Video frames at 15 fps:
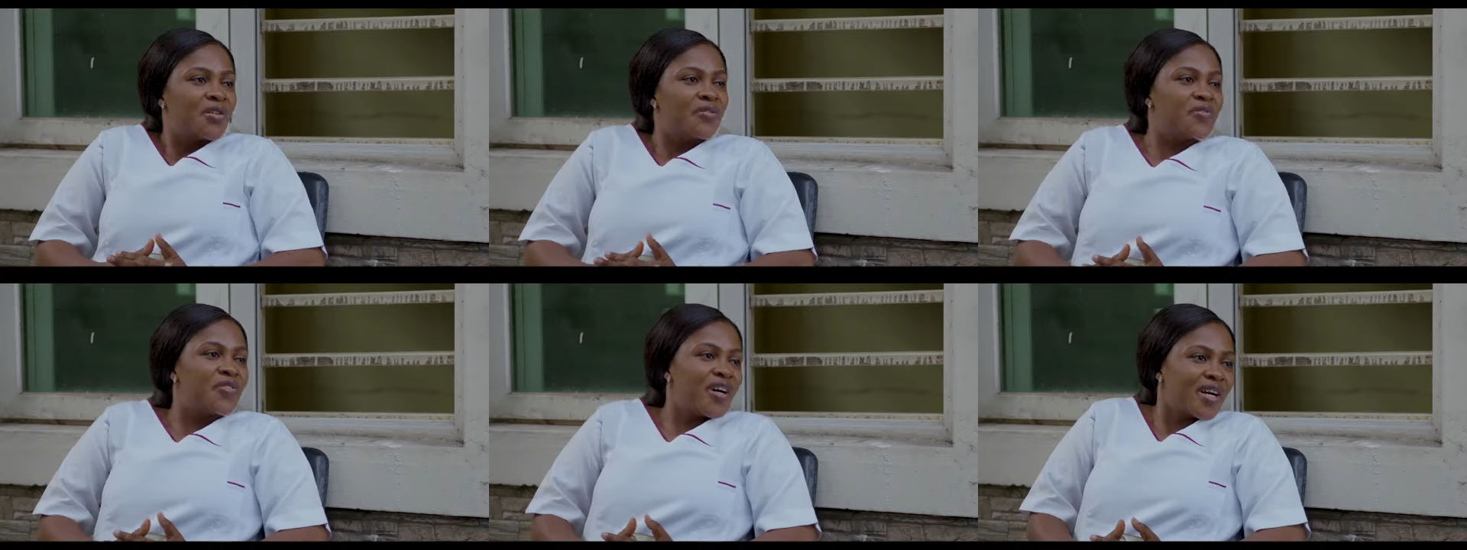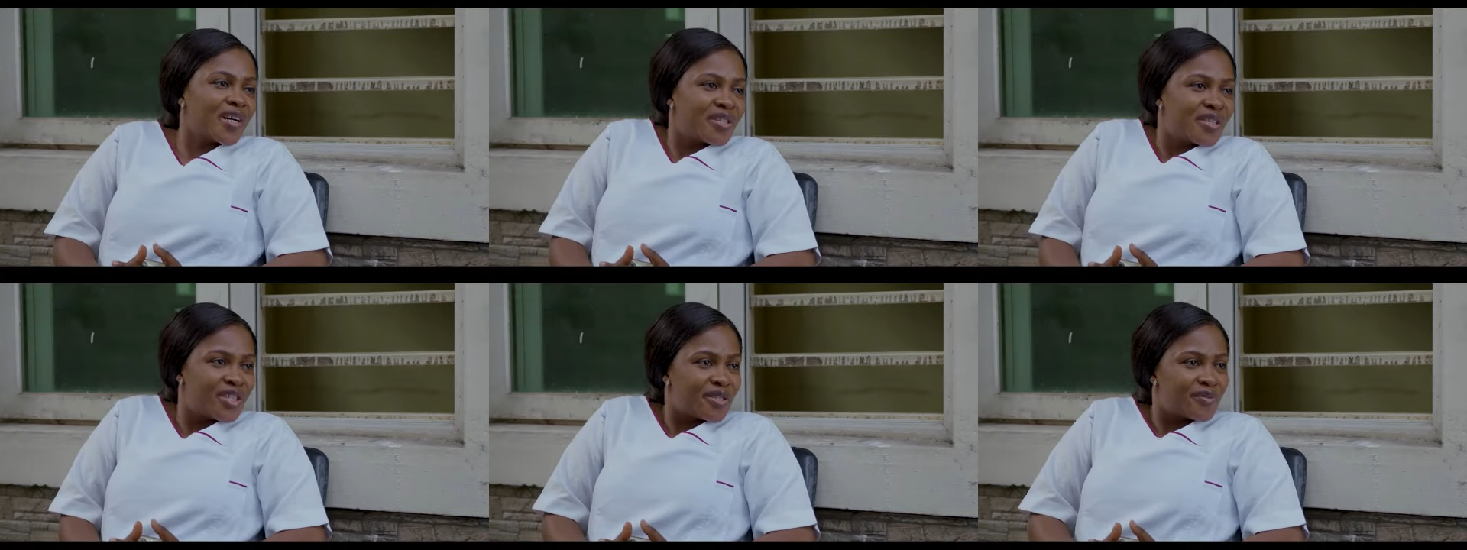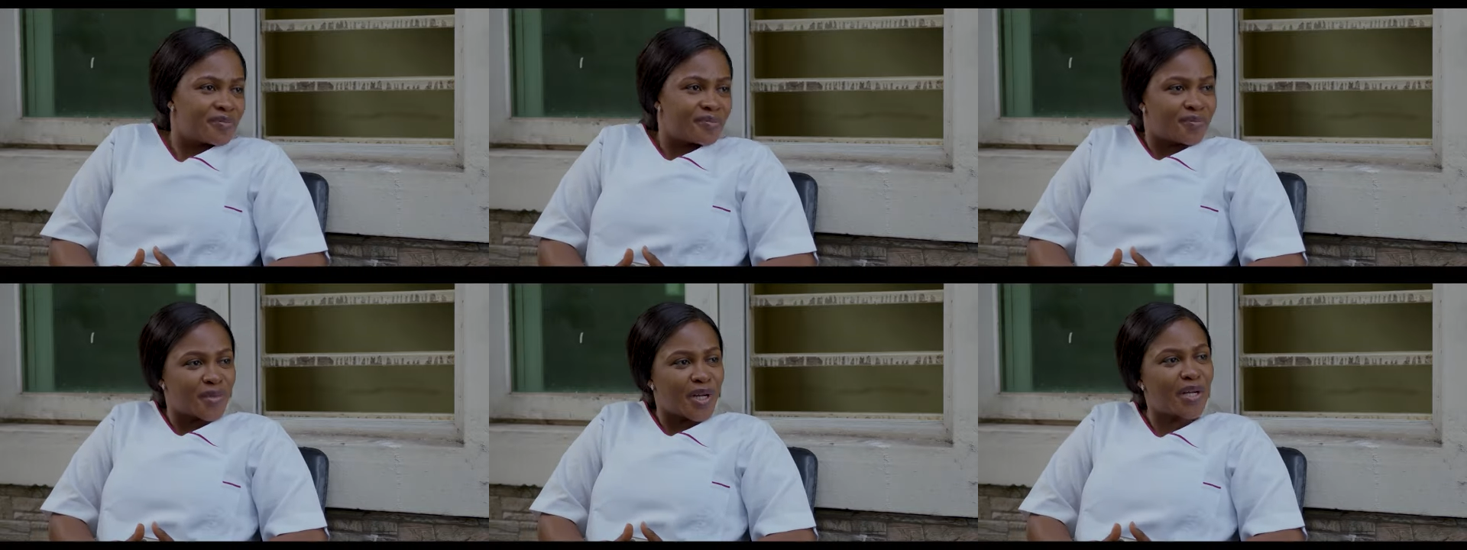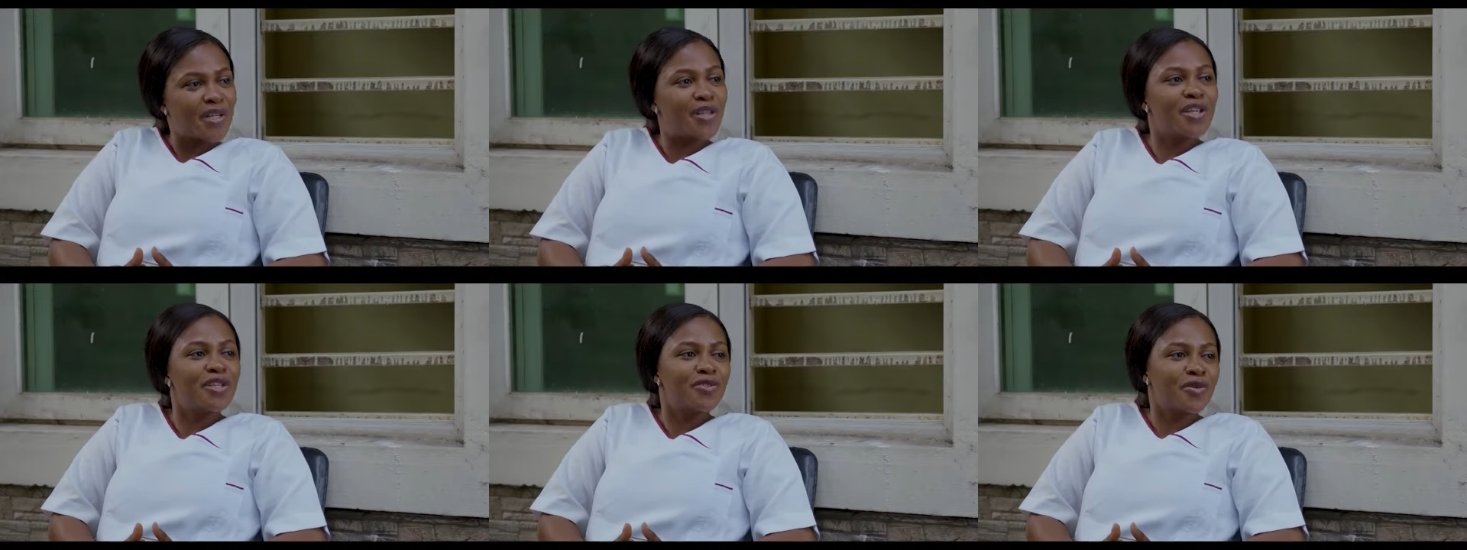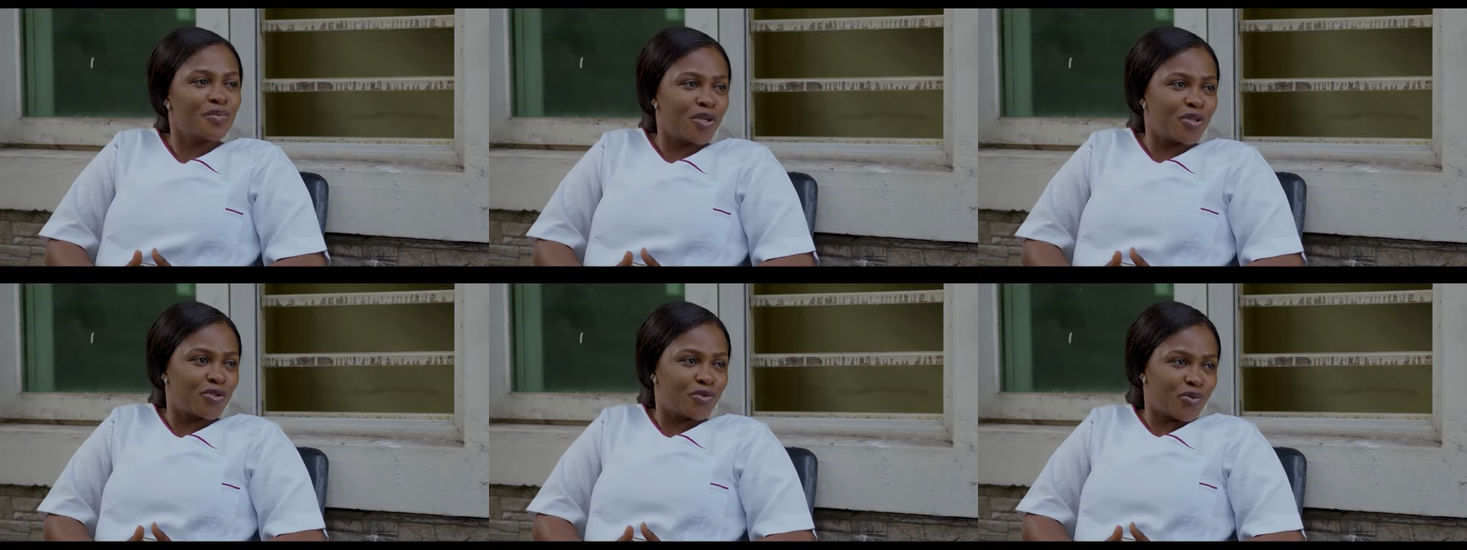In fact, I think
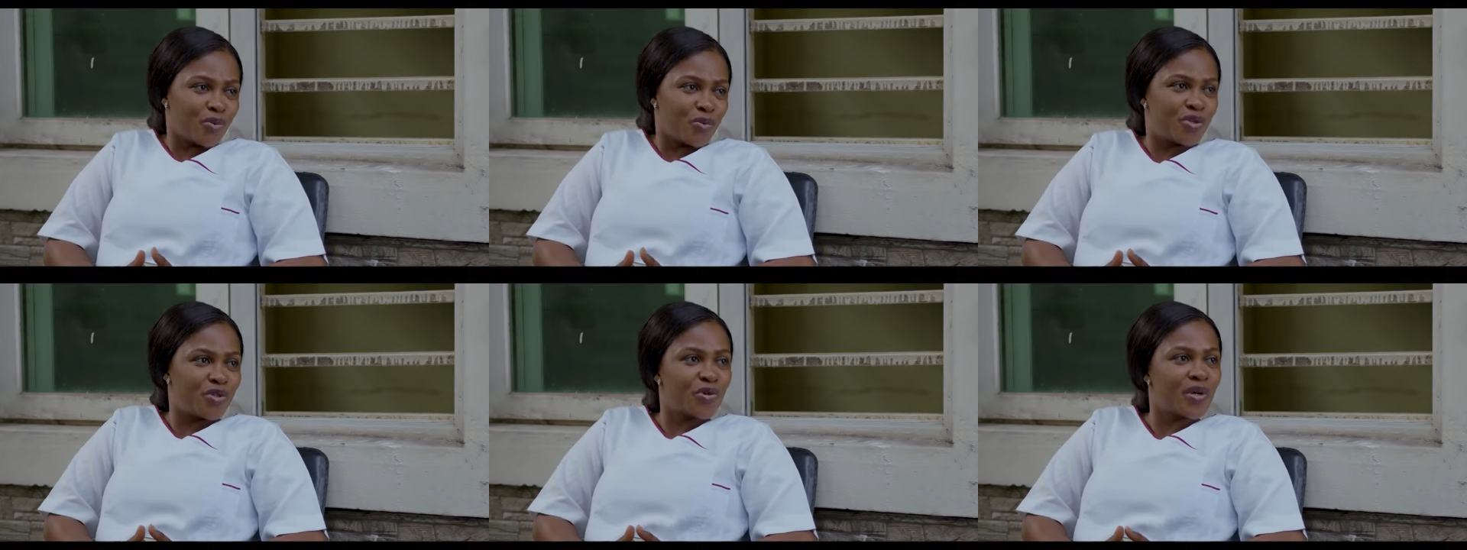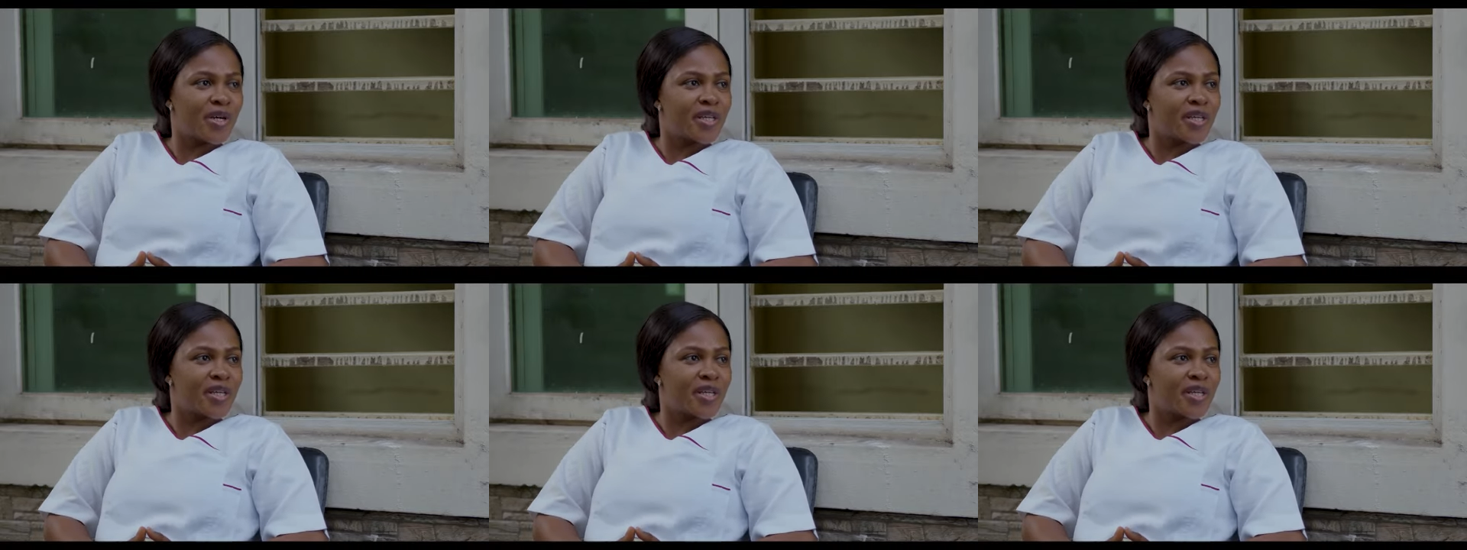something's wrong with your